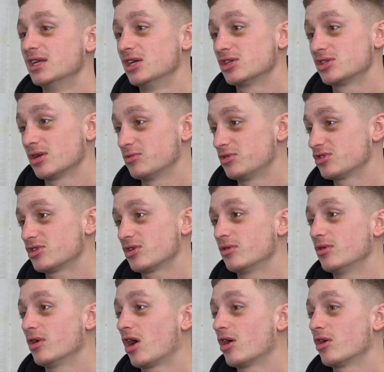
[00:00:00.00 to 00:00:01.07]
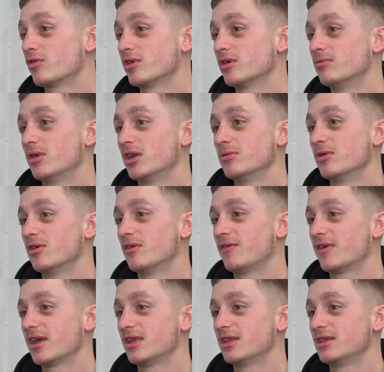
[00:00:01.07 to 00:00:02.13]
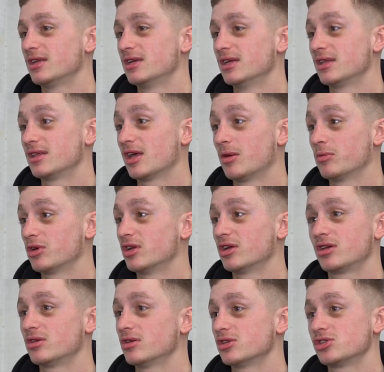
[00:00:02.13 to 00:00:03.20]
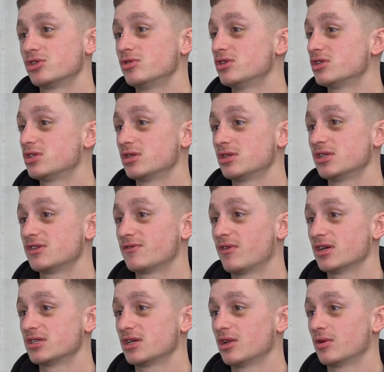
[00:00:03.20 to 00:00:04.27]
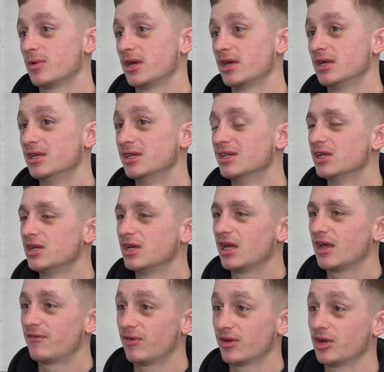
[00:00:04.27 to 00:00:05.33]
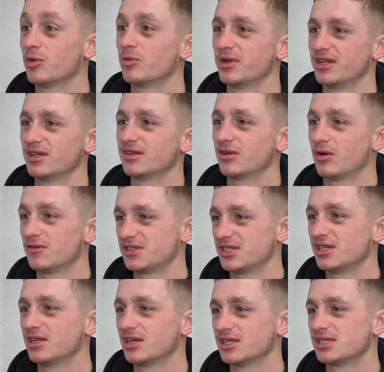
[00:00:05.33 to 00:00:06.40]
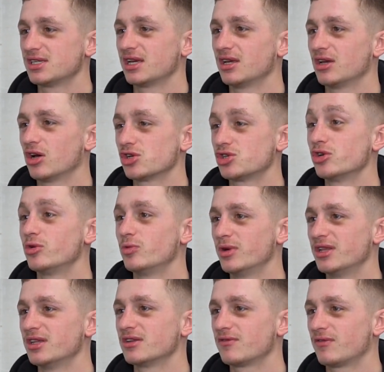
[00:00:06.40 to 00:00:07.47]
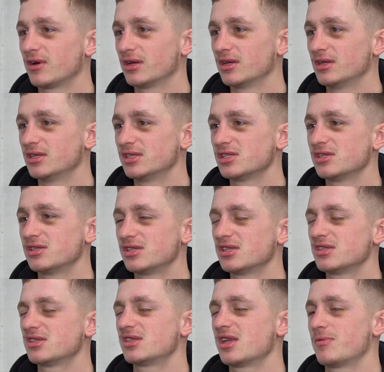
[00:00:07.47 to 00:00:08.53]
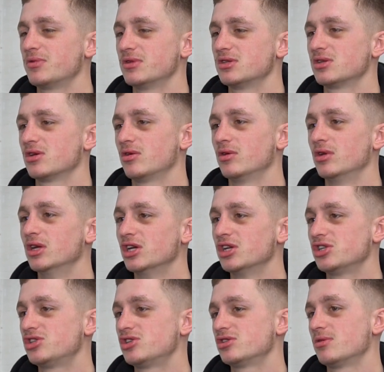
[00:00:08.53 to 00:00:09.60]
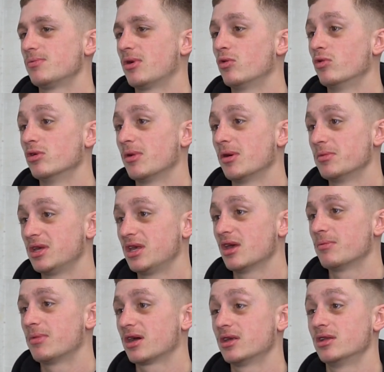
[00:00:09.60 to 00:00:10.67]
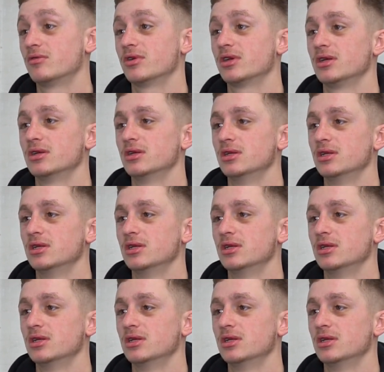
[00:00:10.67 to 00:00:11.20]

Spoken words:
So I'm just so hungry and money motivated that I'm going to, as soon as this fight's out of the way, if I don't win it, obviously, like you say, I should win this fight. It's a stepping stone. It's just all about me getting back in the ring.